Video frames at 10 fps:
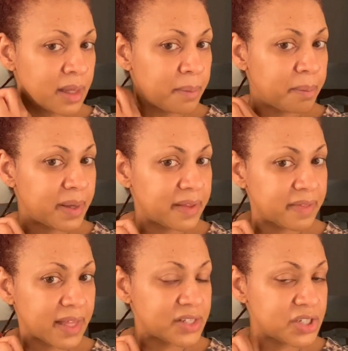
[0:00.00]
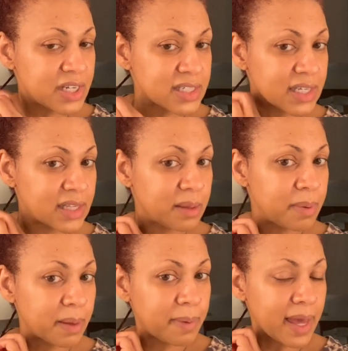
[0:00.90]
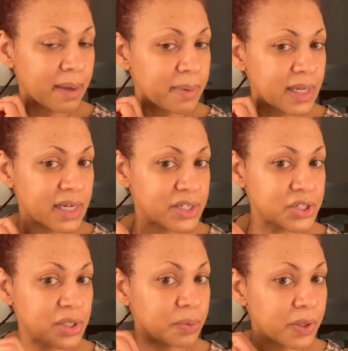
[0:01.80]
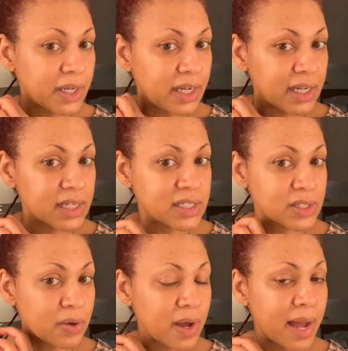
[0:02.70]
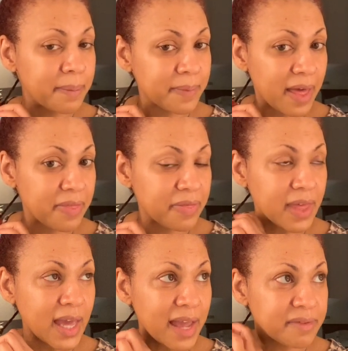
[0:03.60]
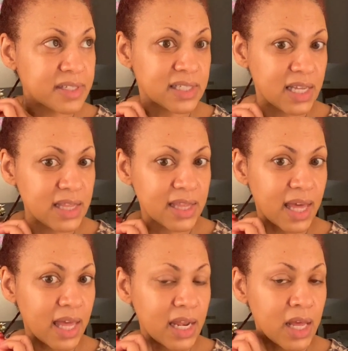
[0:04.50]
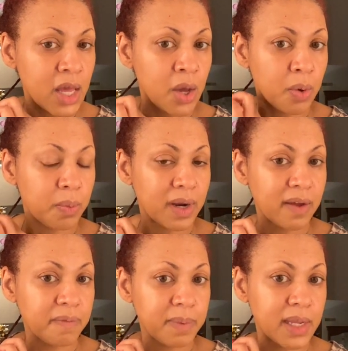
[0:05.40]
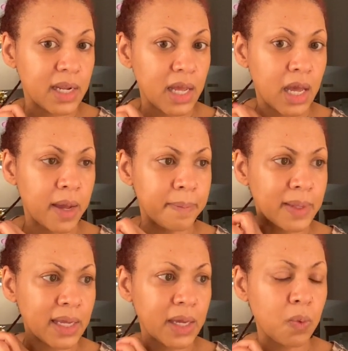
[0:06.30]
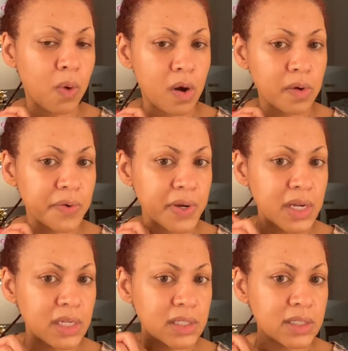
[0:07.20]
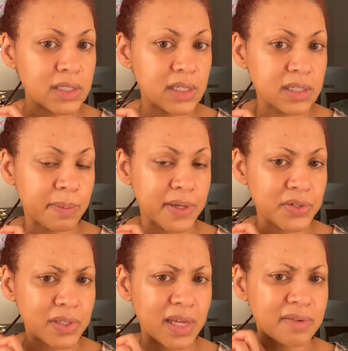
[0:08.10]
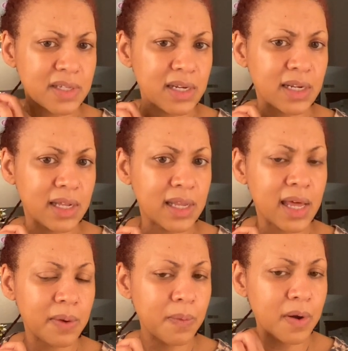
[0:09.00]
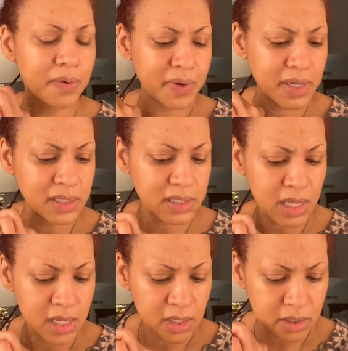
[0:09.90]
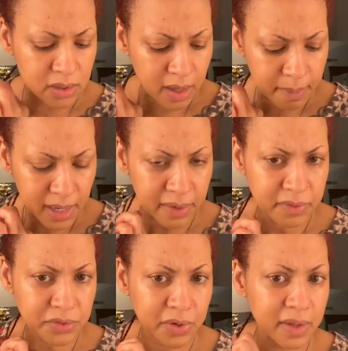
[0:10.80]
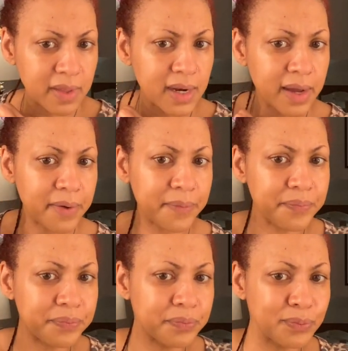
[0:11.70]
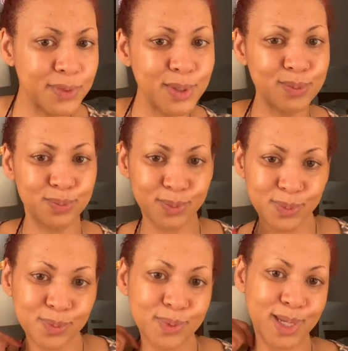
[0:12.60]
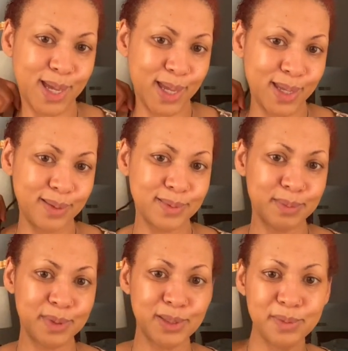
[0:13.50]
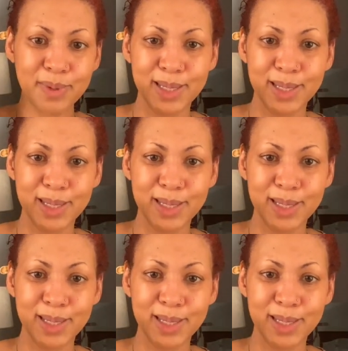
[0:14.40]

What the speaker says: but that she doesn't get the big bag because she will eat it. So I think I've seen that when I've been like at Walgreens, especially. I've seen that a lot at Walgreens, so I might have to try that out. Okay, let's put you back